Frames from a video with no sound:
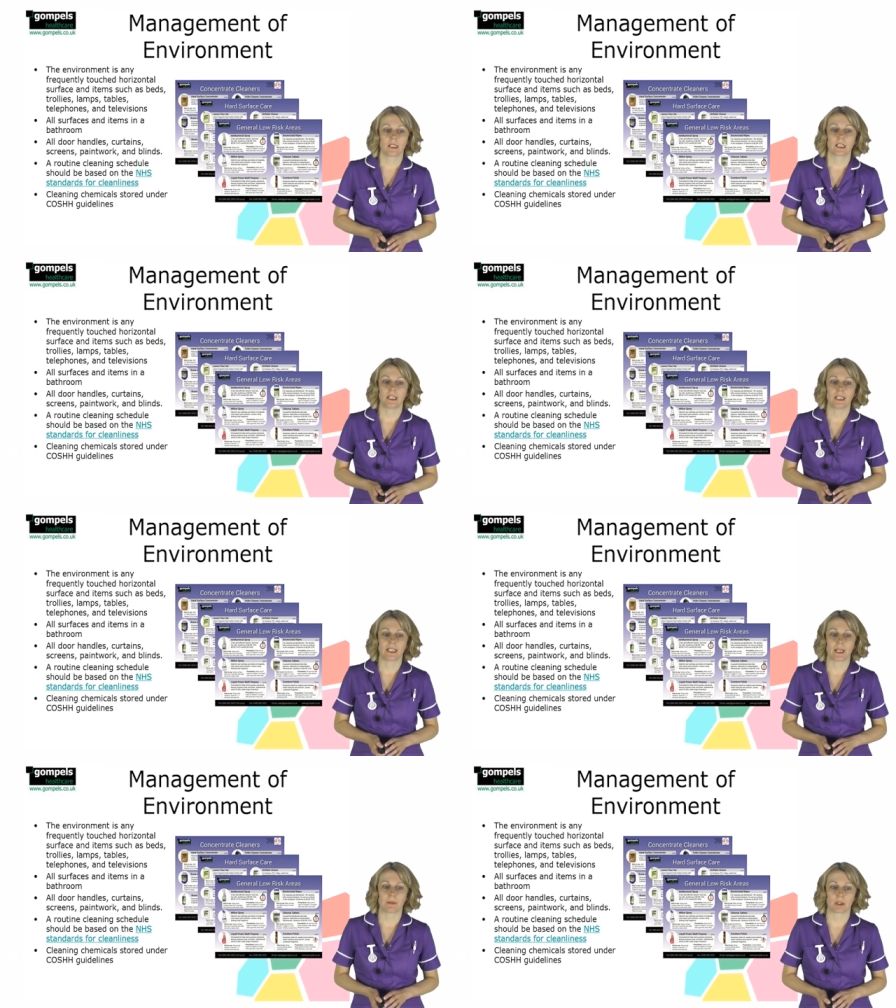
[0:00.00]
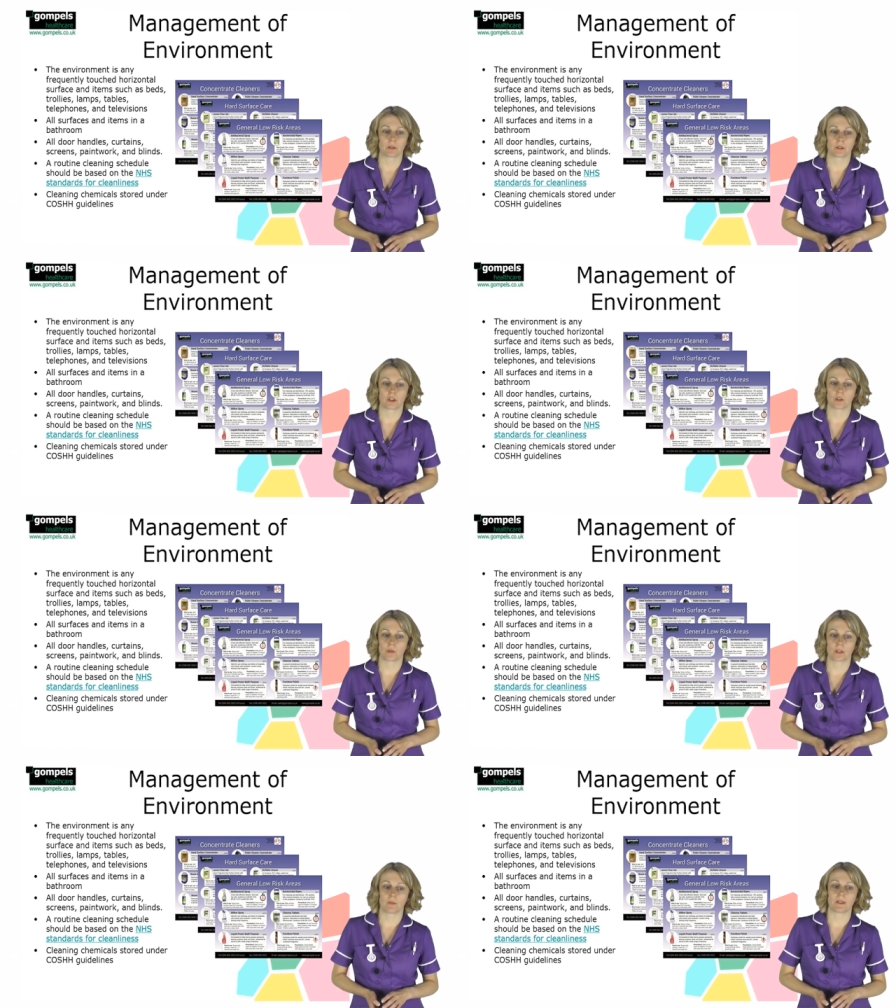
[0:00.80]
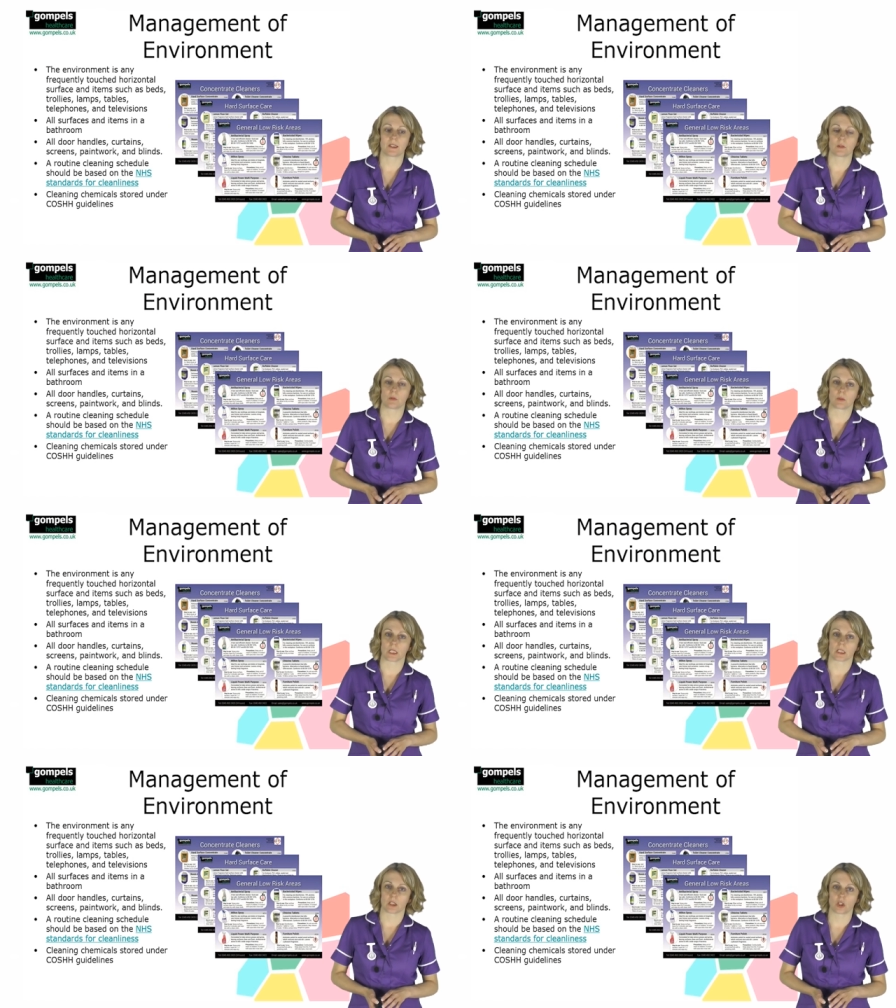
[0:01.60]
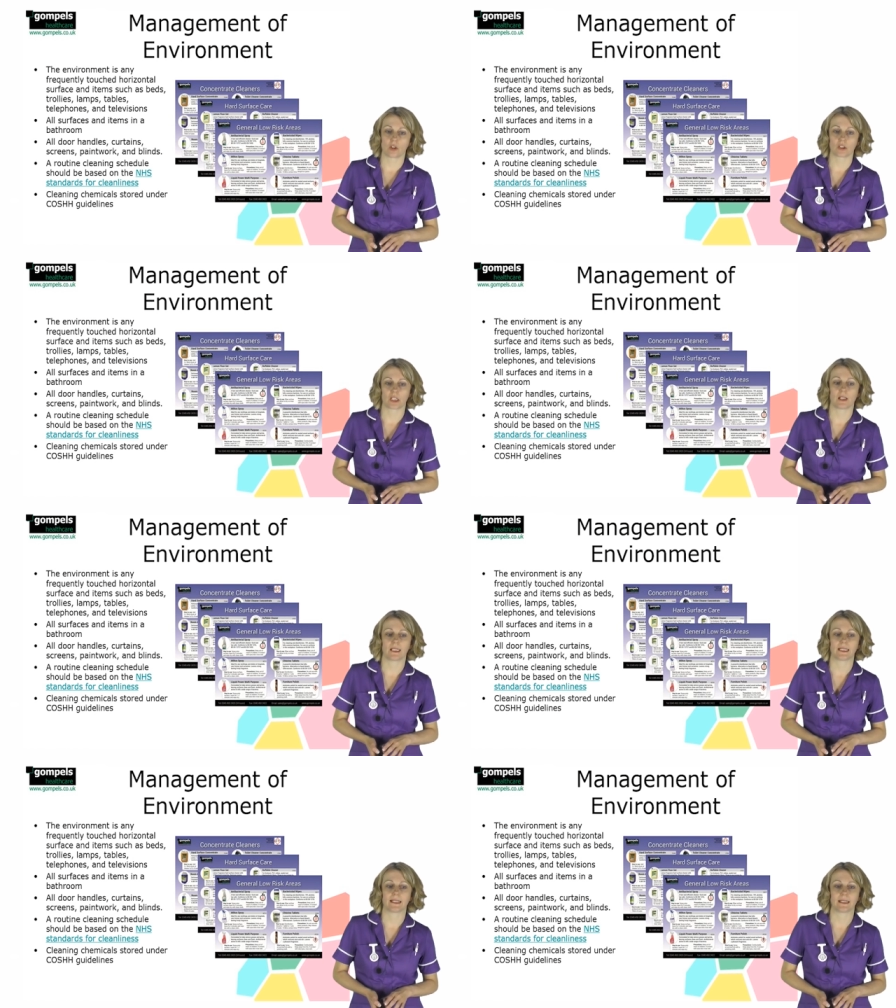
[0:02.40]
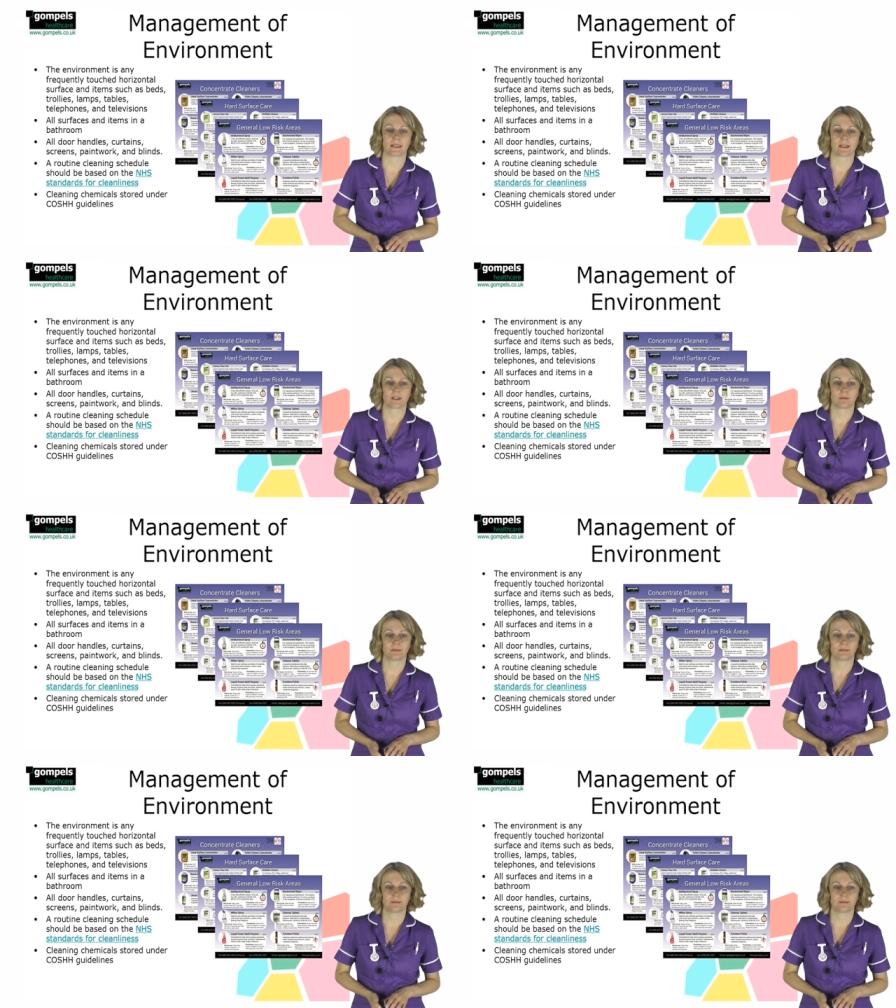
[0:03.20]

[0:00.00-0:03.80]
Cleaning chemicals should also be stored under COSH guidelines.